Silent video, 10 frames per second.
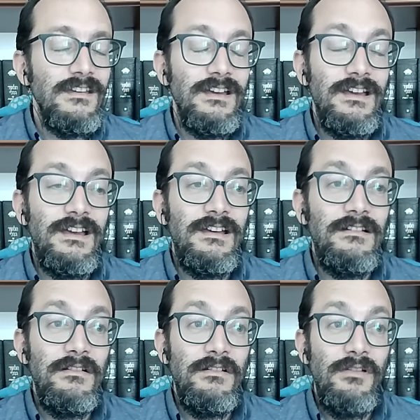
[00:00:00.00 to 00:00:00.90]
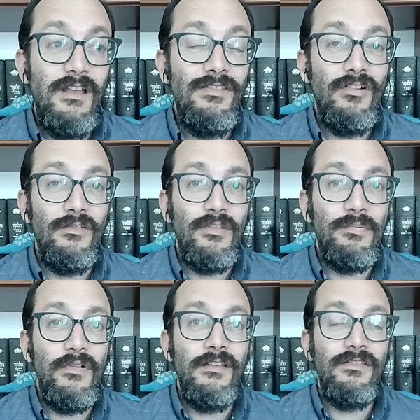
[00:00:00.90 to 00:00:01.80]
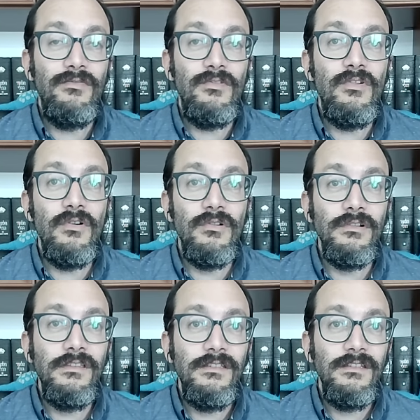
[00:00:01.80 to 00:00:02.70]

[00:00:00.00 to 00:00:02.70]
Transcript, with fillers: Uh, in terms of the price of gold,